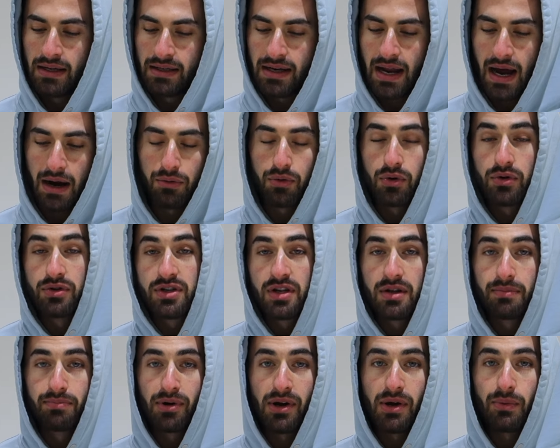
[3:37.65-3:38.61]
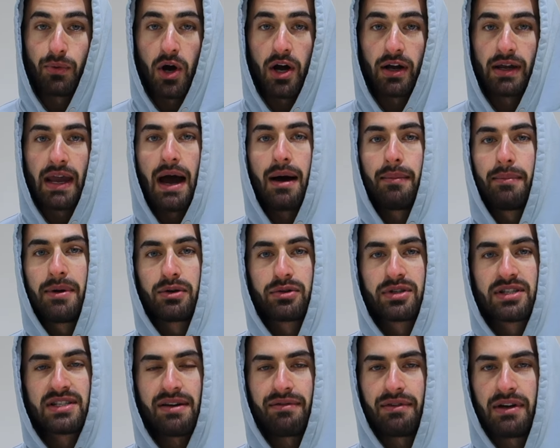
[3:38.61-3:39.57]
Now we're on to the pre-workout meal,
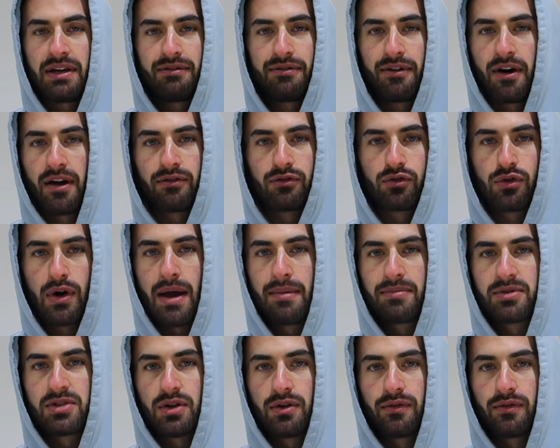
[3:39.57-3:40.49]
75 grams